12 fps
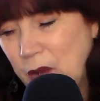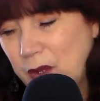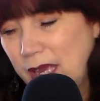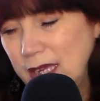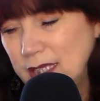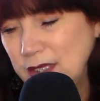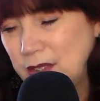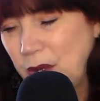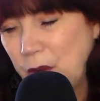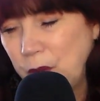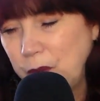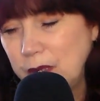Okay,
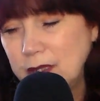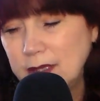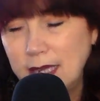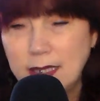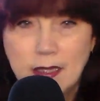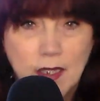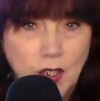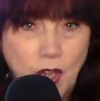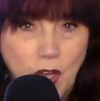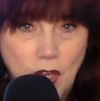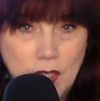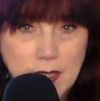so Santa
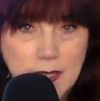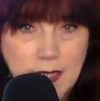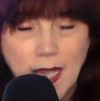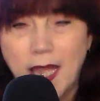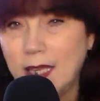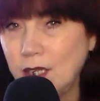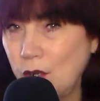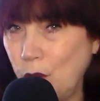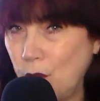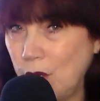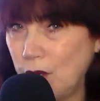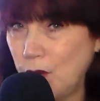Claus and
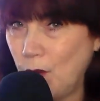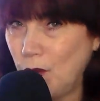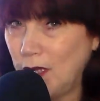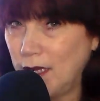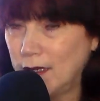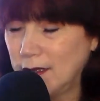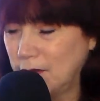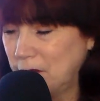Coca-Cola.